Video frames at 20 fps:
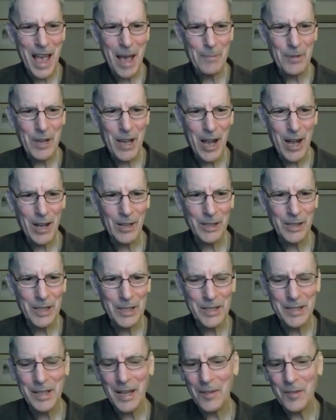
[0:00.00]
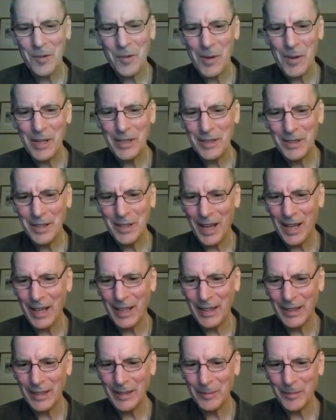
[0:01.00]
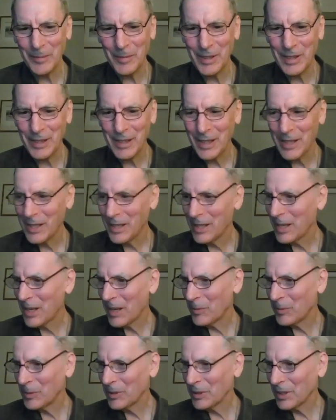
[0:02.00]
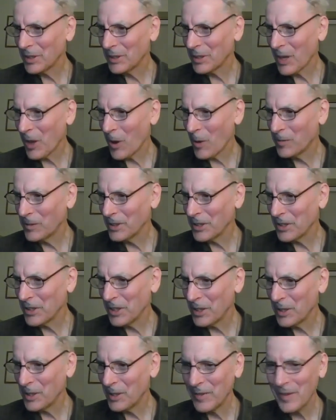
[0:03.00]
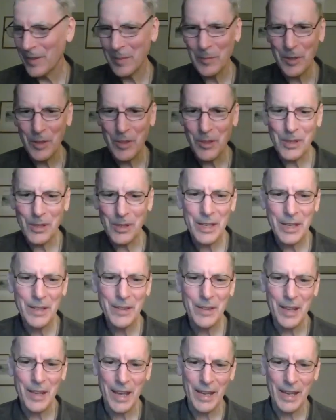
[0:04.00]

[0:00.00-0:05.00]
Happy holidays, everyone. We'll hopefully see you November 30th.